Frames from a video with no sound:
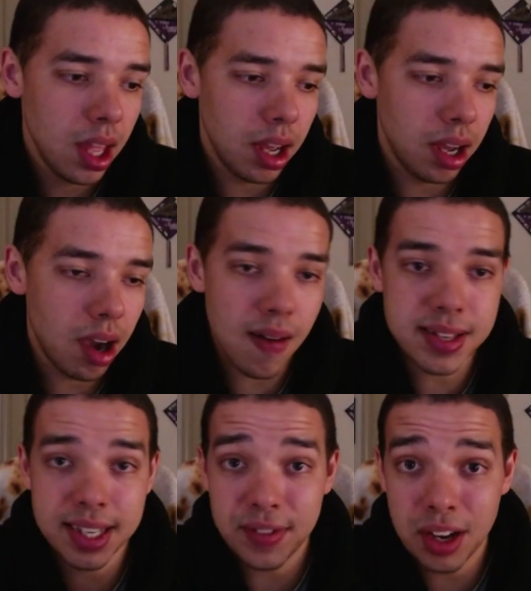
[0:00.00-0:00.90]

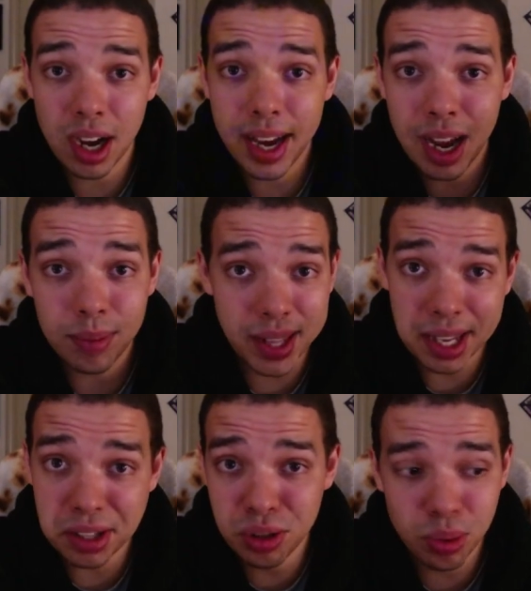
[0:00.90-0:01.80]
Obviously, if they knock it out, they
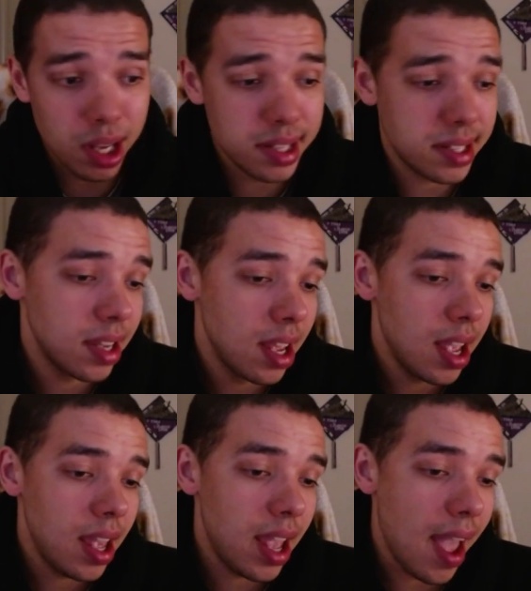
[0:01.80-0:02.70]
get 2 points,
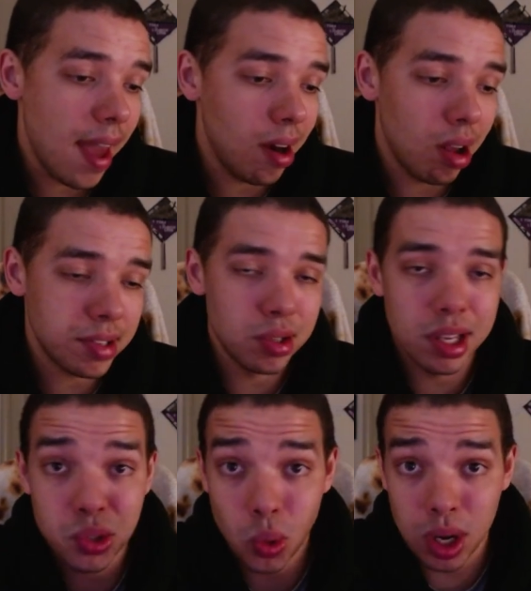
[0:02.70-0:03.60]
and it also
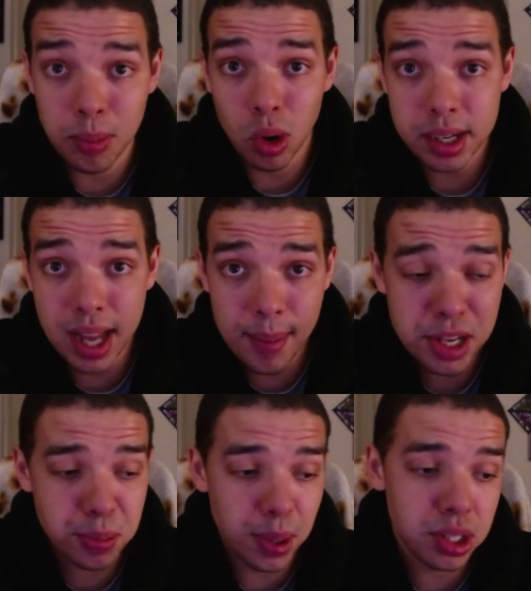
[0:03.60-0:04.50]
does 20 more
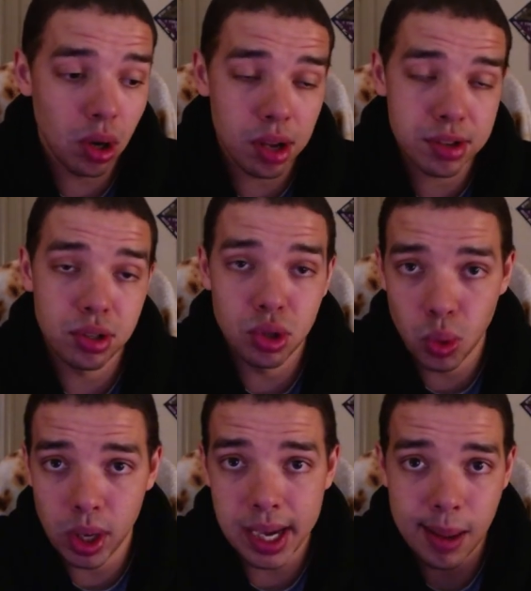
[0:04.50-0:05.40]
damage, but you also do
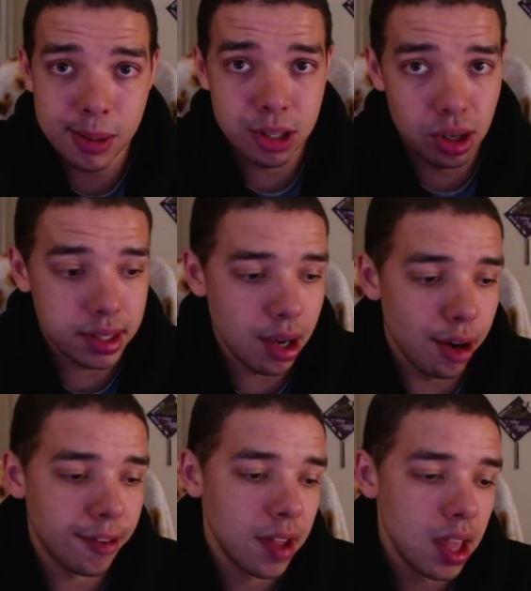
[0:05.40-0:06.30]
20 damage to
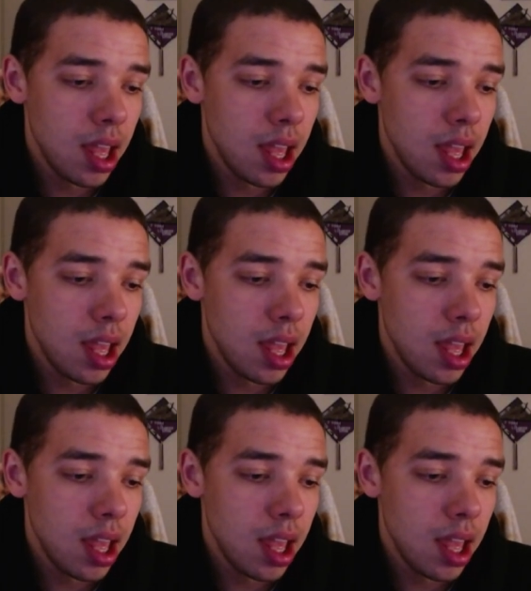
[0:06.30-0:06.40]
yourself.